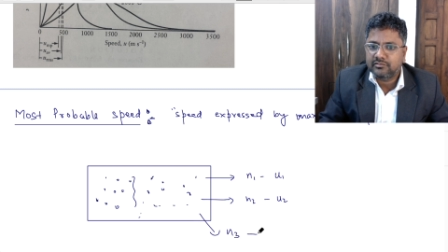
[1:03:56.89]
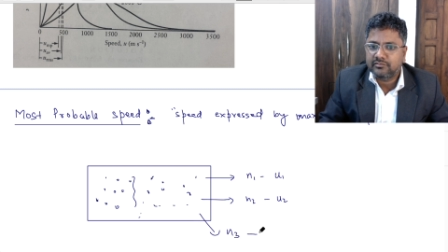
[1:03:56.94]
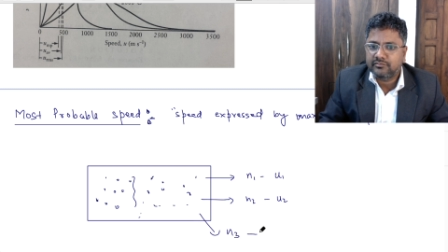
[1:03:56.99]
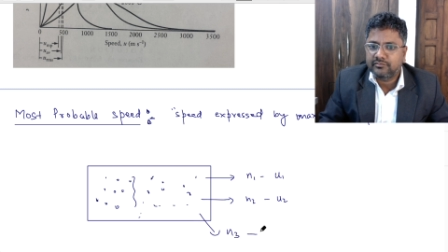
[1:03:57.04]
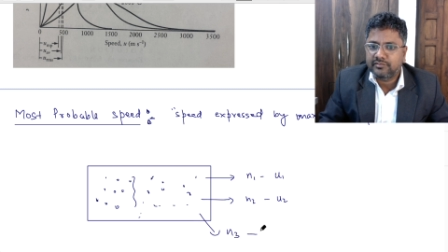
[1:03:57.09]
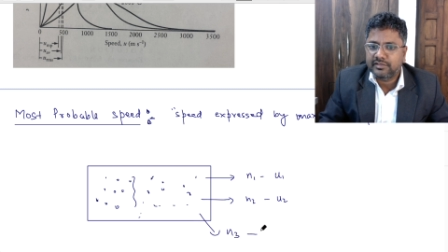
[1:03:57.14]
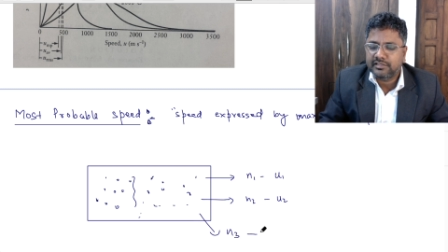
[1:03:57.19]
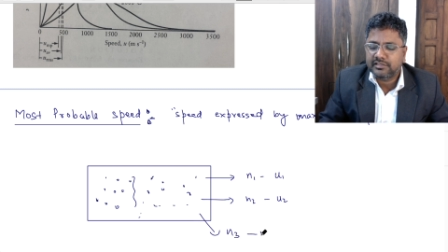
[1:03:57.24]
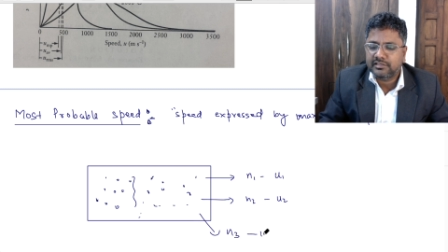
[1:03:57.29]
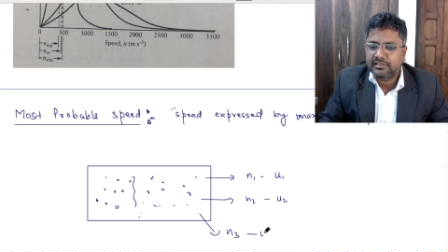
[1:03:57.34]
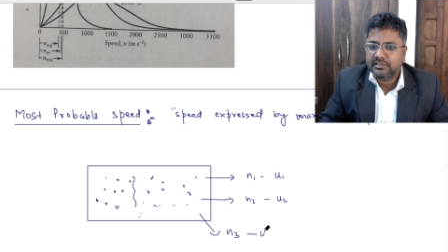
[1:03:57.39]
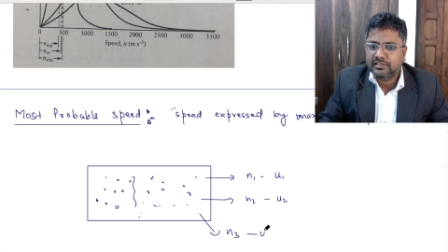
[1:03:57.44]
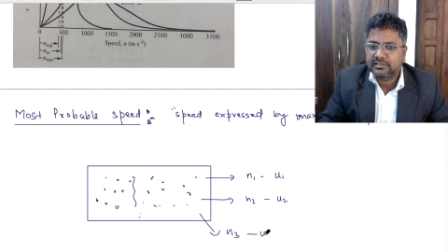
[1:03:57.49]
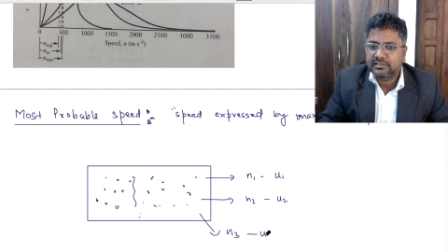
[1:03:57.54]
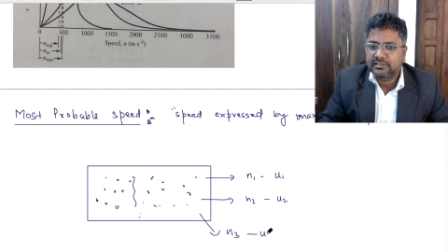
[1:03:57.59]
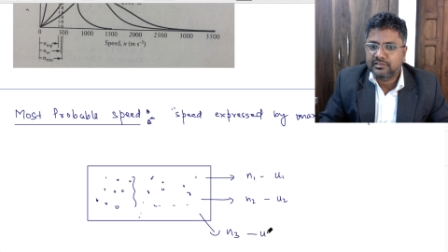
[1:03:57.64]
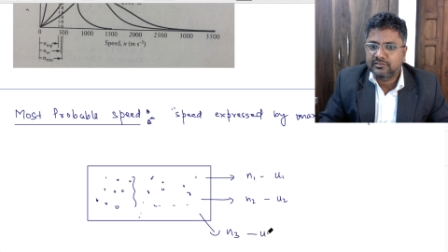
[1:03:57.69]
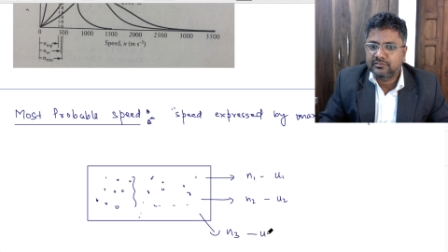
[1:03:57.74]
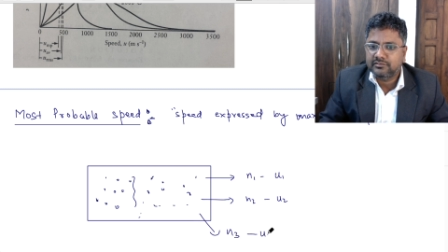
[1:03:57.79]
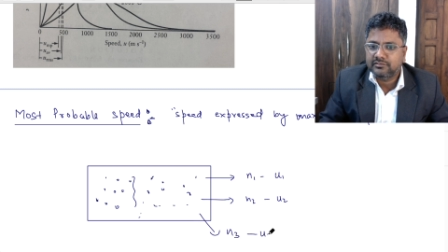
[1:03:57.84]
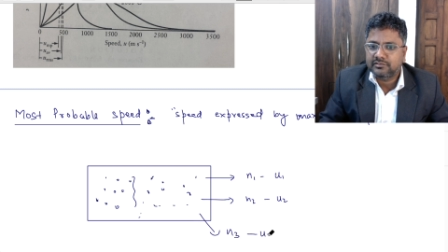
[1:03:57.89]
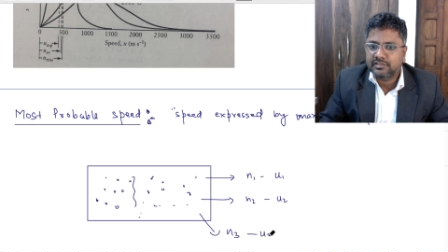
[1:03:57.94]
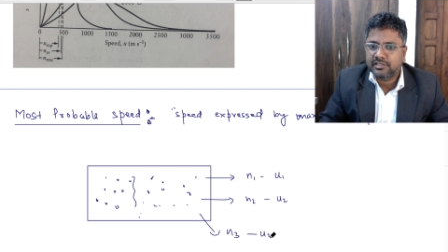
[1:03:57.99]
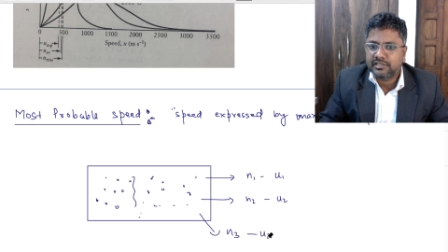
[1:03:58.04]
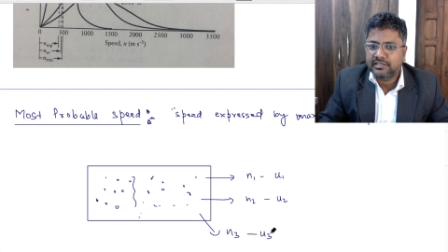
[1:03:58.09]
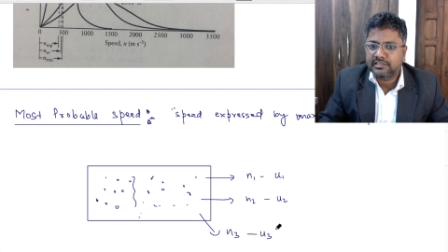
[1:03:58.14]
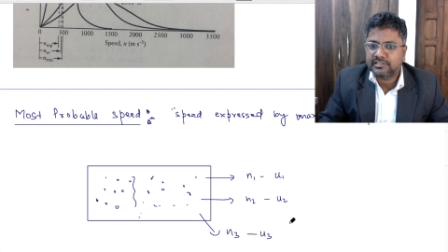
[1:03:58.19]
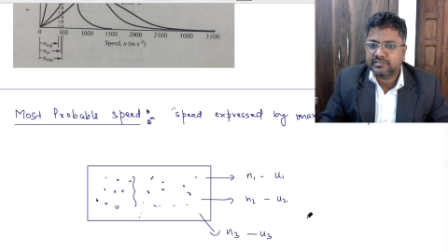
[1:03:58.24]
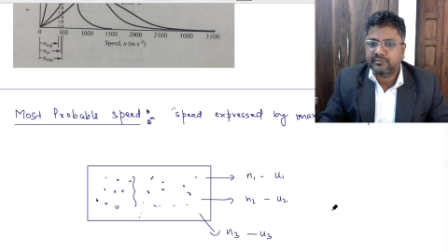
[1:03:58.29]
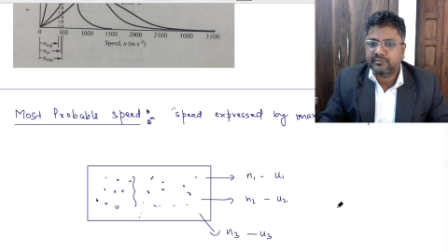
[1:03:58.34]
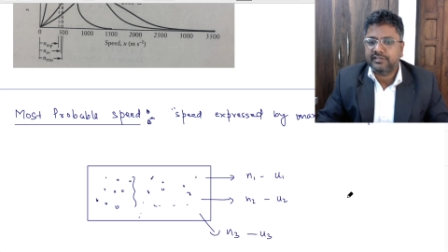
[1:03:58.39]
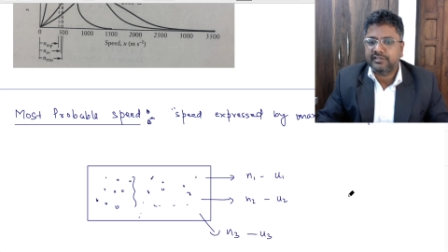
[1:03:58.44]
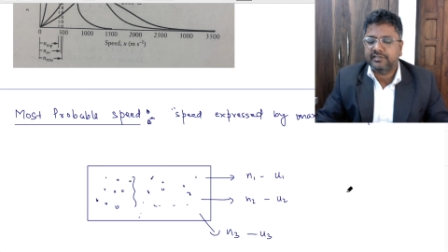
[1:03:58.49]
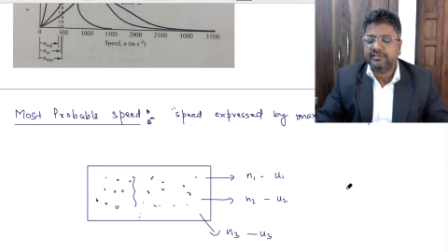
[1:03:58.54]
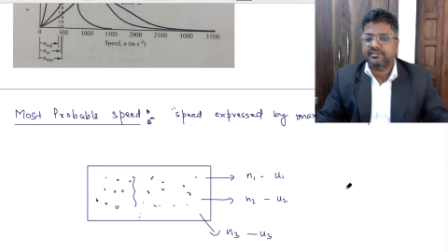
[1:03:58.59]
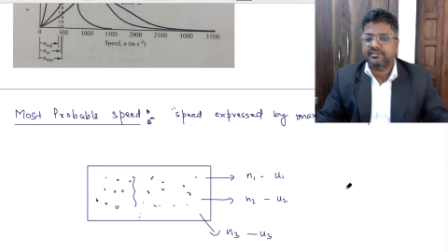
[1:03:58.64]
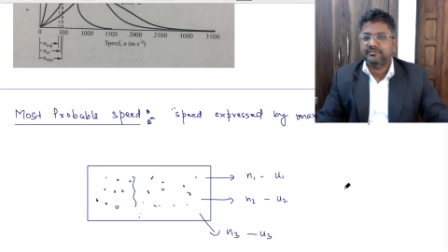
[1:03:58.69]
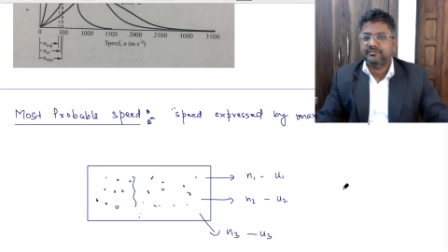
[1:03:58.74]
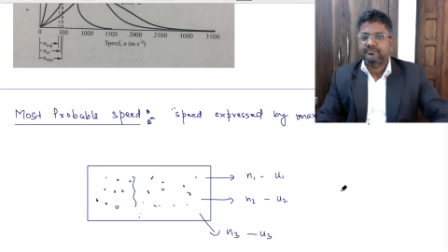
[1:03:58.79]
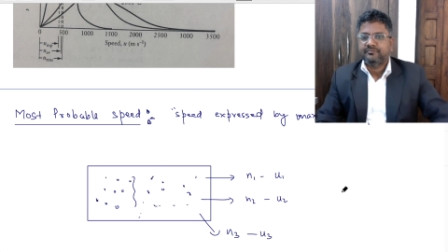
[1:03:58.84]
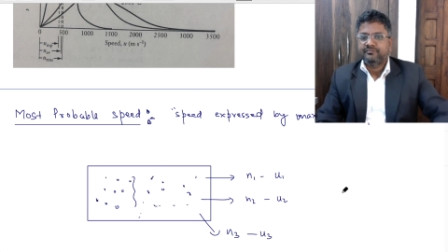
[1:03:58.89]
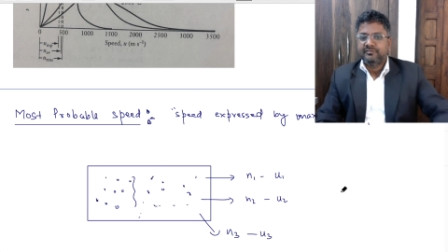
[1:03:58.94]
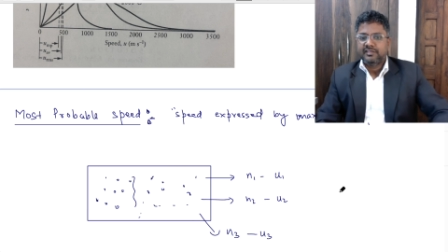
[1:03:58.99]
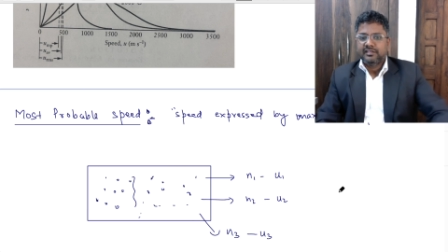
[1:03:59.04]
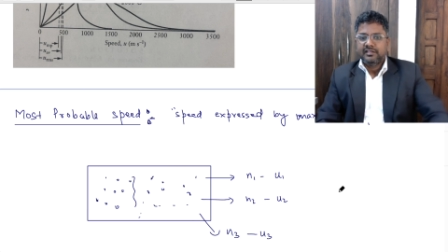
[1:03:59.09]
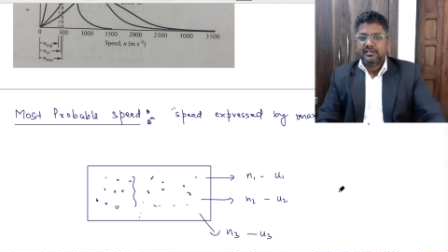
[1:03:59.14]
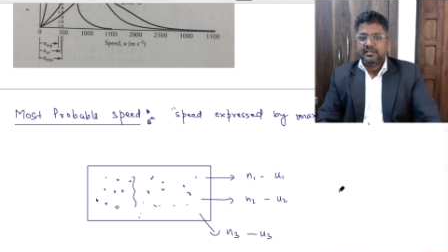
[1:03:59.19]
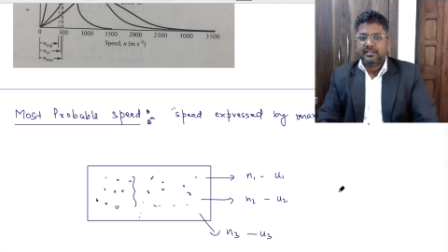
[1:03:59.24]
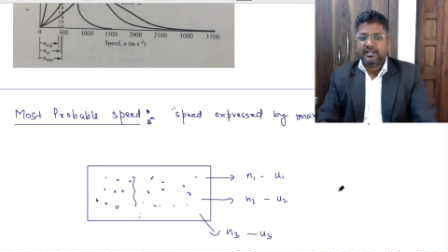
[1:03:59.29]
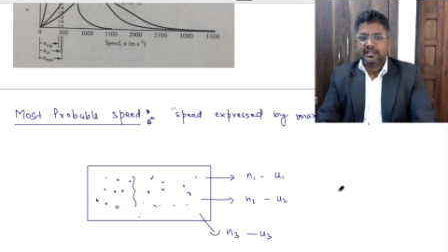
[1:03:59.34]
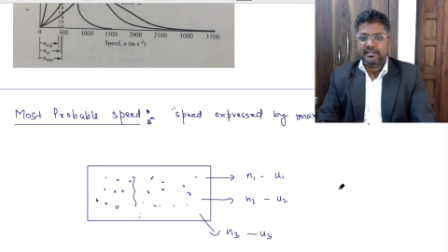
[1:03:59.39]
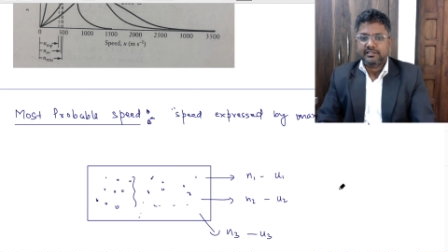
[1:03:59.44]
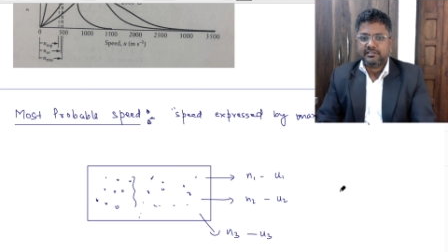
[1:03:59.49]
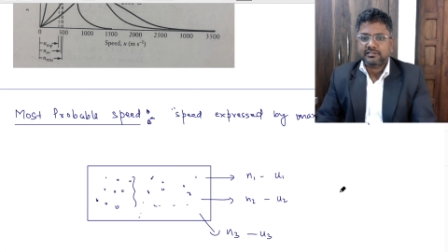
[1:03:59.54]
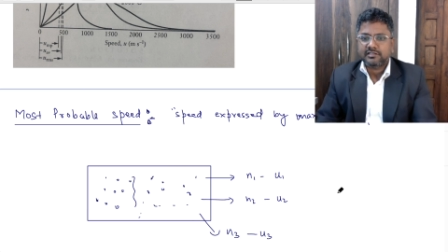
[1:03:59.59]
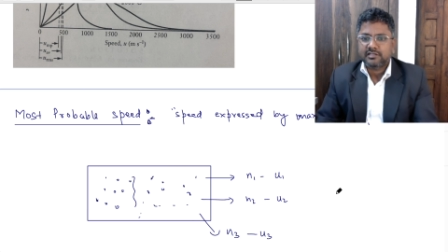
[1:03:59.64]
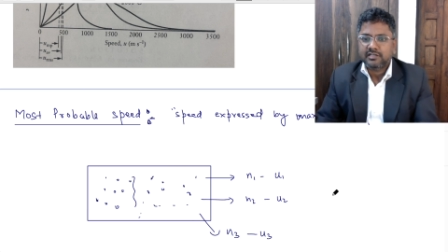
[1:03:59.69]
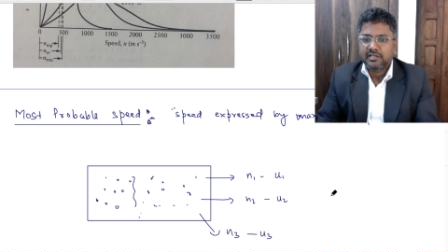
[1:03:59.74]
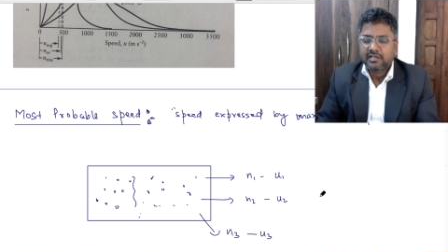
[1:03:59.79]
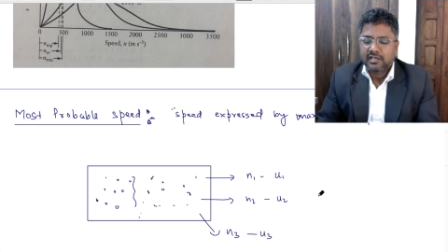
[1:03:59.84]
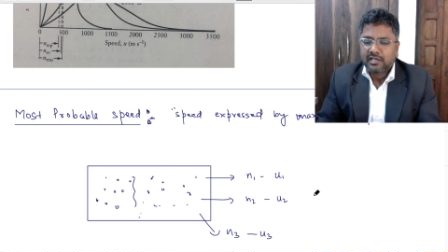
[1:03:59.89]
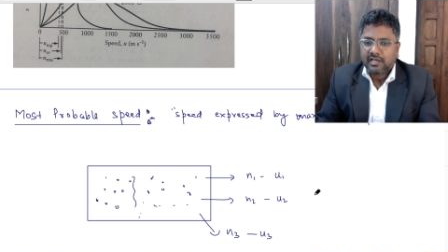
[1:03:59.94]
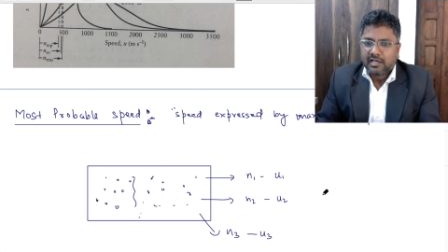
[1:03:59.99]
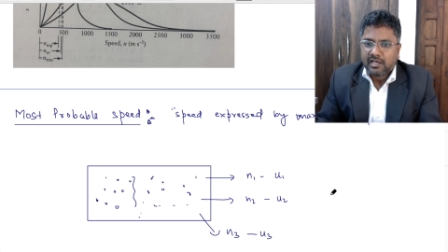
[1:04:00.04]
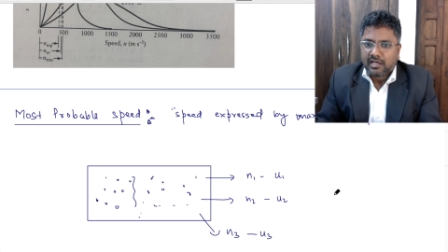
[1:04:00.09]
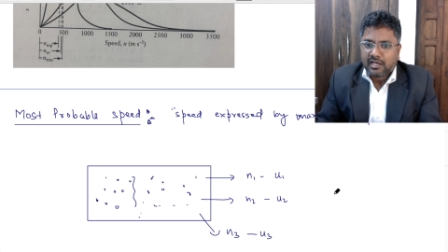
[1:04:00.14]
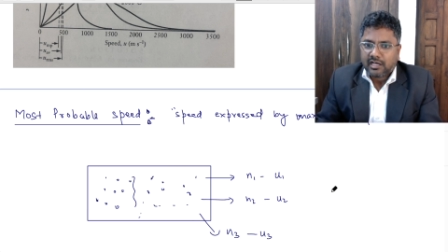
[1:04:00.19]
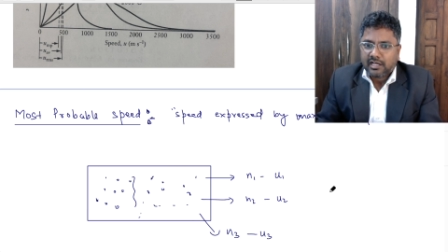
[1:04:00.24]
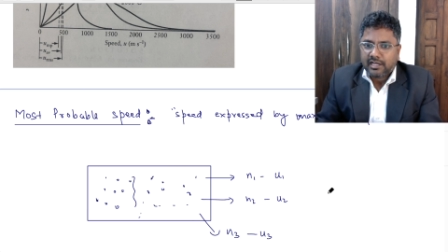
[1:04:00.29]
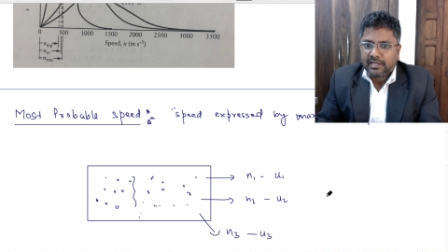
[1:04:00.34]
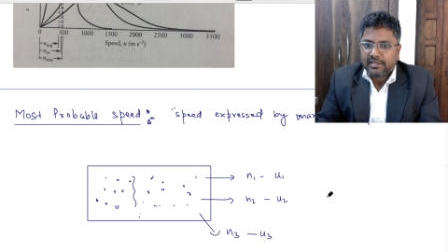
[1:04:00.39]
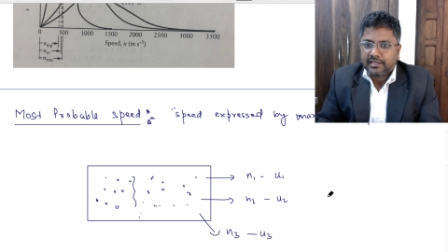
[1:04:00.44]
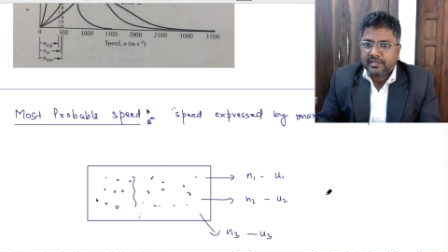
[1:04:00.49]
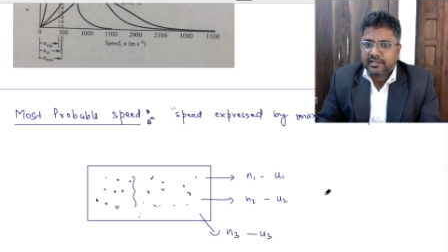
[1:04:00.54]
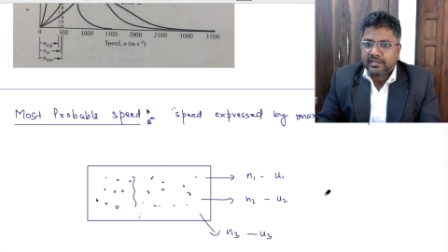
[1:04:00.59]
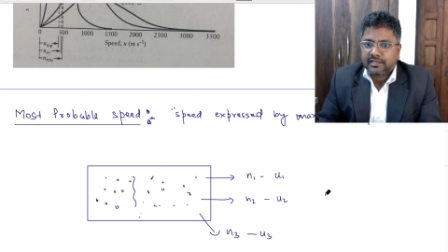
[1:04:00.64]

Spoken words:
with u3 speed, right? And